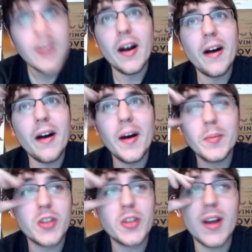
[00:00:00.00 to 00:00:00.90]

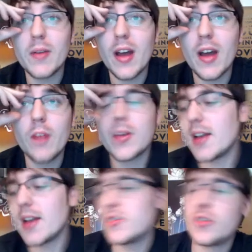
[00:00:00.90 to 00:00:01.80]
So anyway, I hope you
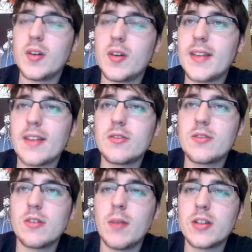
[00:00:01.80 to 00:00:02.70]
guys enjoyed. Thank you
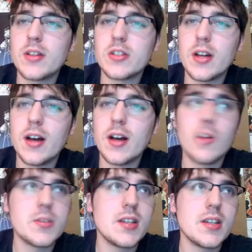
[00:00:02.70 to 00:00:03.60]
so much. I hope to
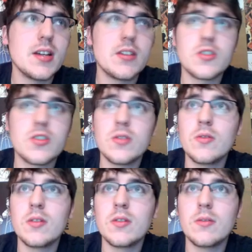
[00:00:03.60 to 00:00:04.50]
see you
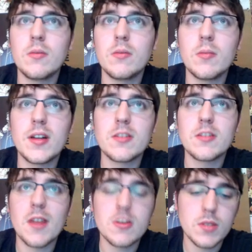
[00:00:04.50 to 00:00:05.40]
soon. We'll be playing some
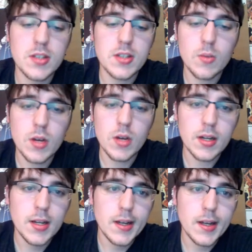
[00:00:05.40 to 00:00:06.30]
H1Z1
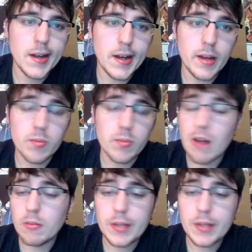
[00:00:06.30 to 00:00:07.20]

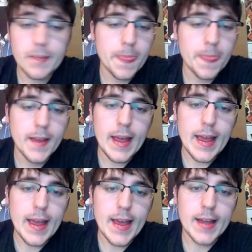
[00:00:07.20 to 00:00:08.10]
probably.
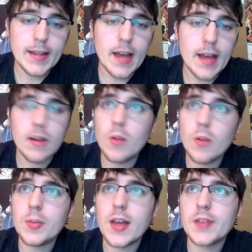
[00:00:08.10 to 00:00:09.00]
And yeah, hope you
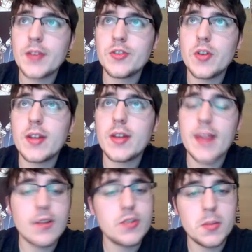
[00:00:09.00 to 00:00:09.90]
guys enjoyed. Thank
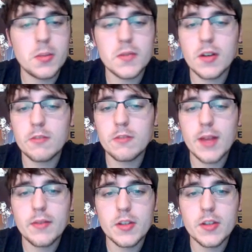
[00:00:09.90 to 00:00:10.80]
you so much for coming by
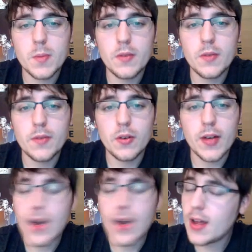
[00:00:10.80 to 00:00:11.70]
for the spoonful,
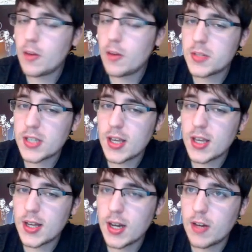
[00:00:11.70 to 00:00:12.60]
and I hope to see you
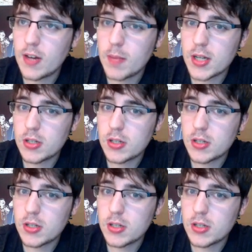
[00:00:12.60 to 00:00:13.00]
in a little bit.